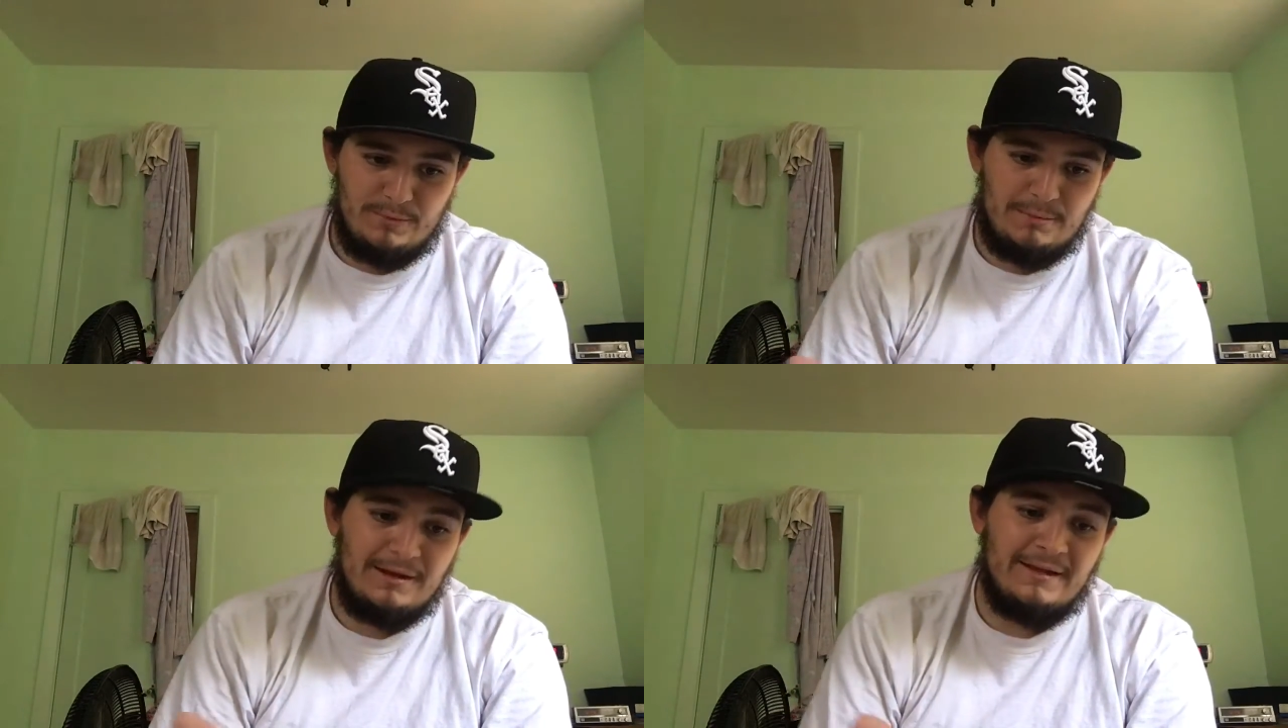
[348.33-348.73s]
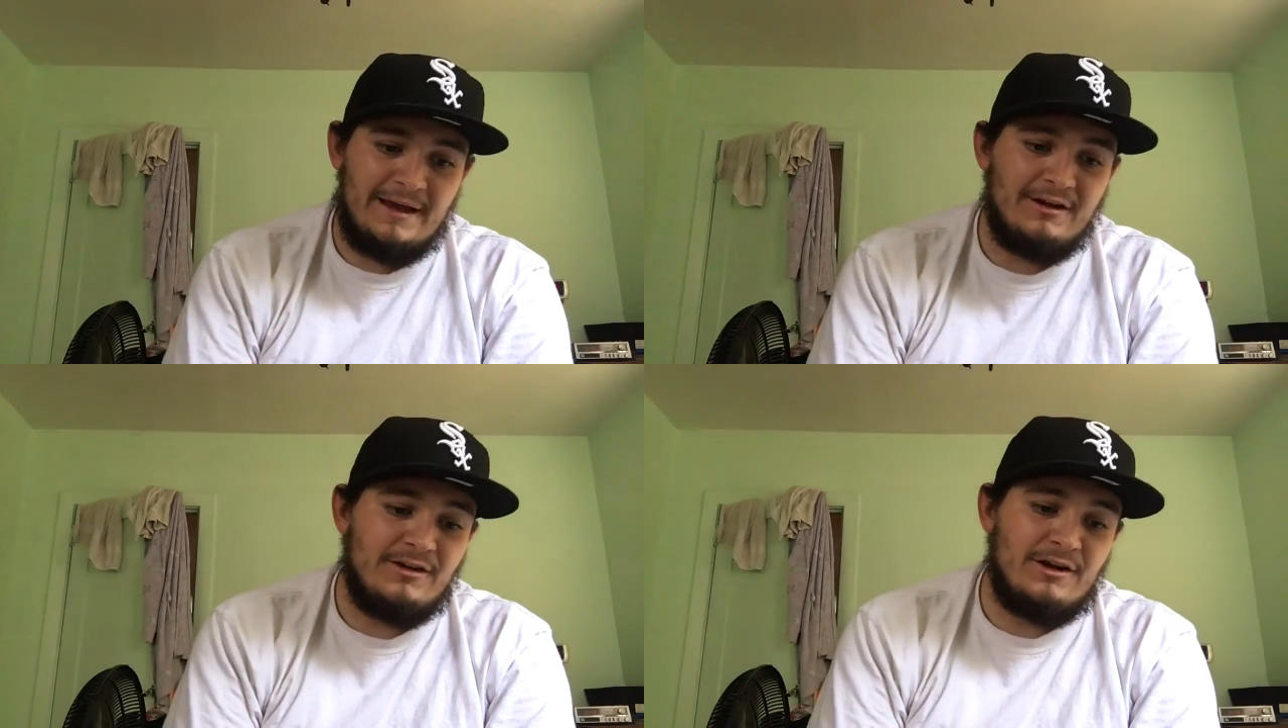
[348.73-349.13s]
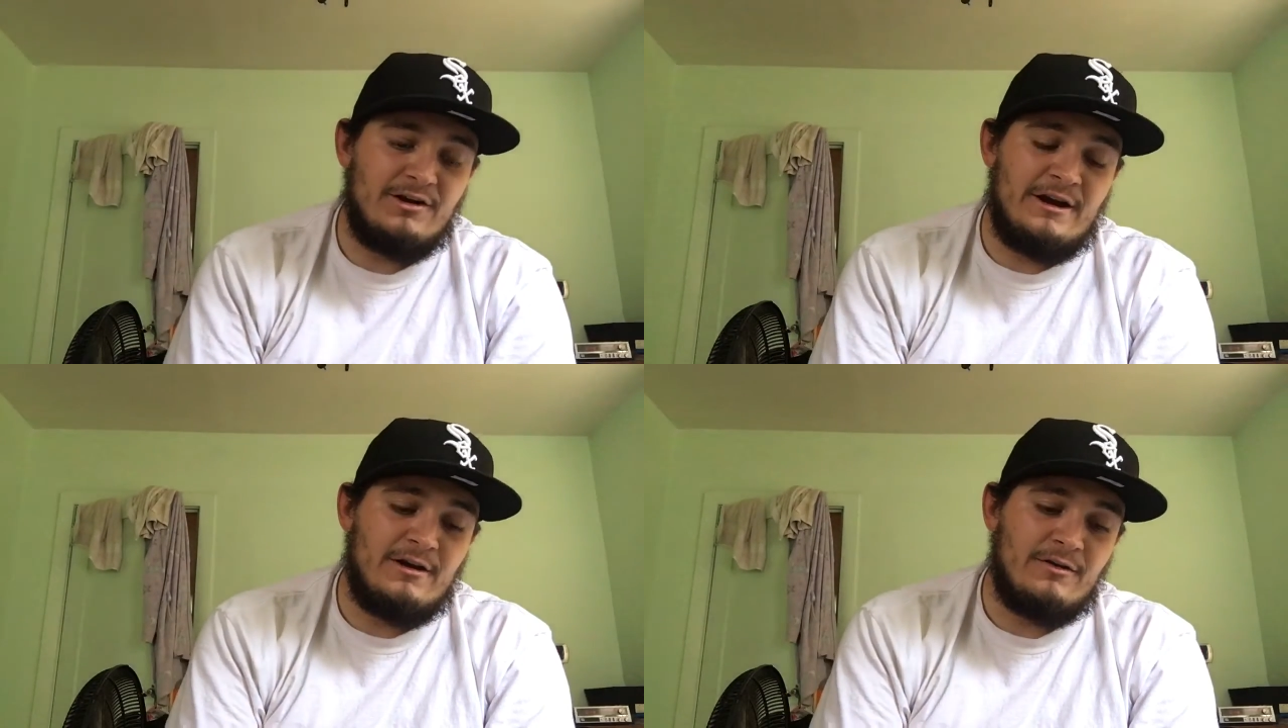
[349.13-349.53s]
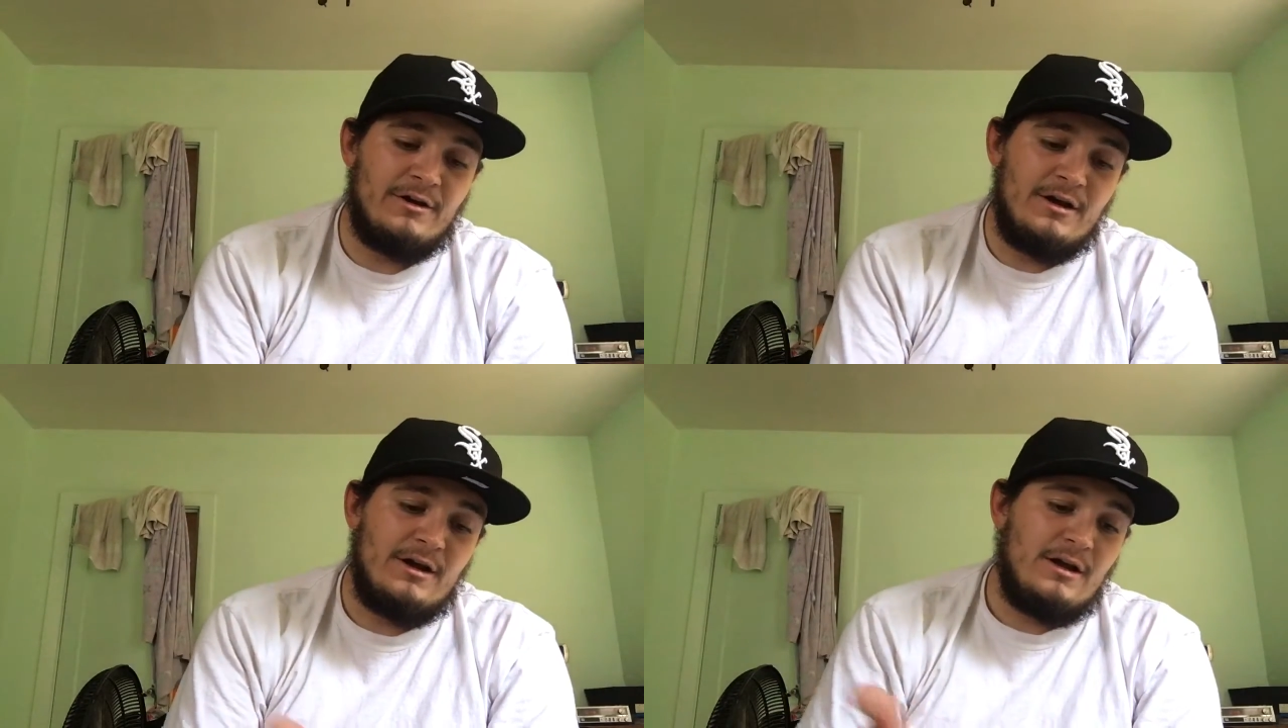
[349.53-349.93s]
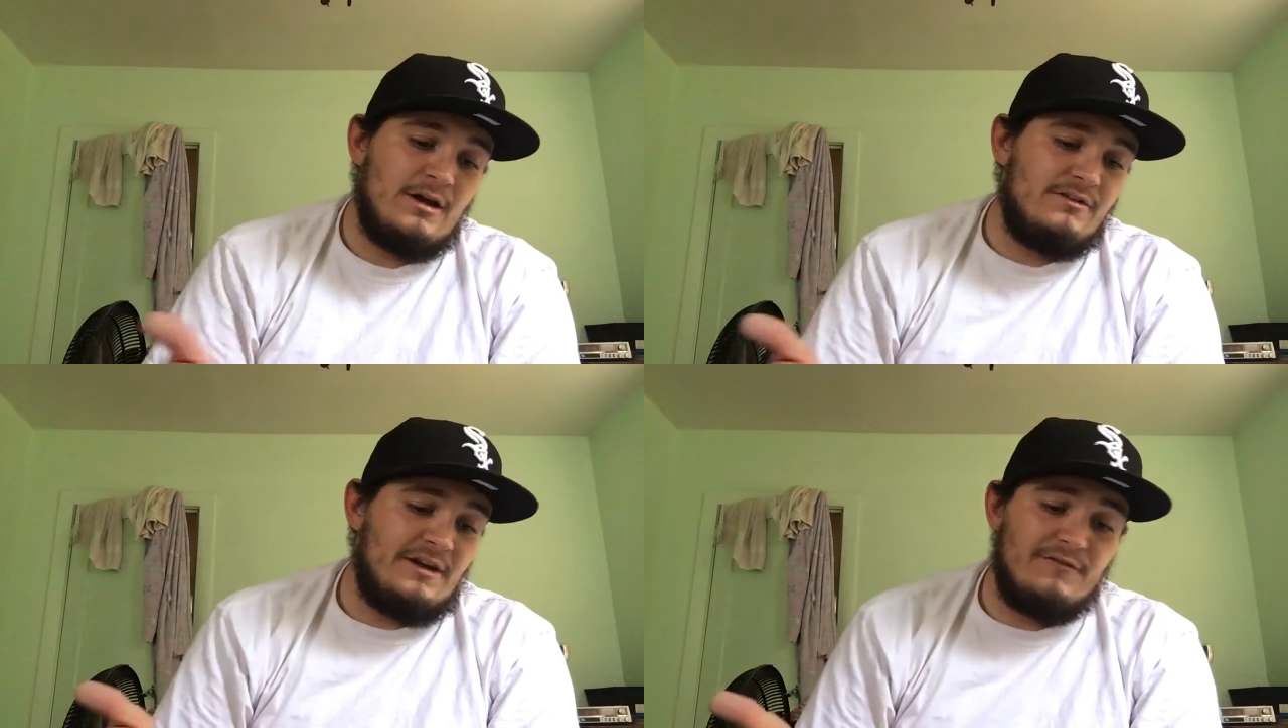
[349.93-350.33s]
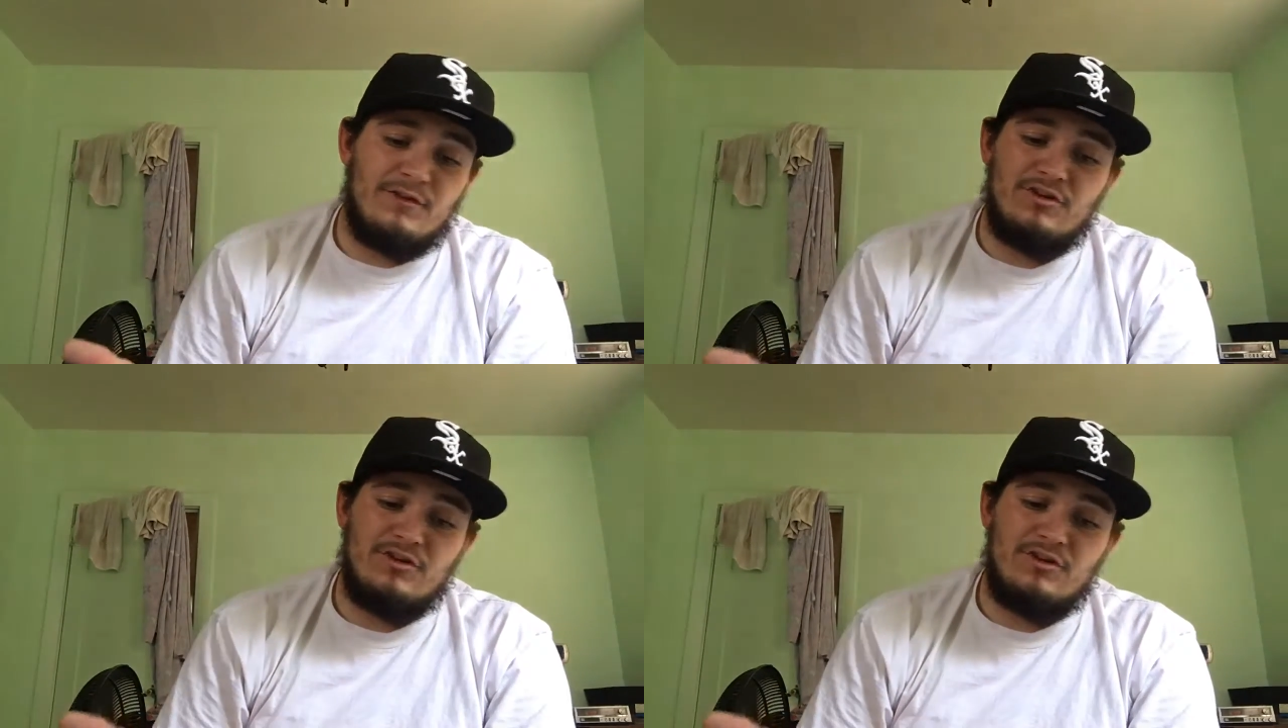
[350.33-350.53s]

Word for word: Maybe Atlanta later down. Denver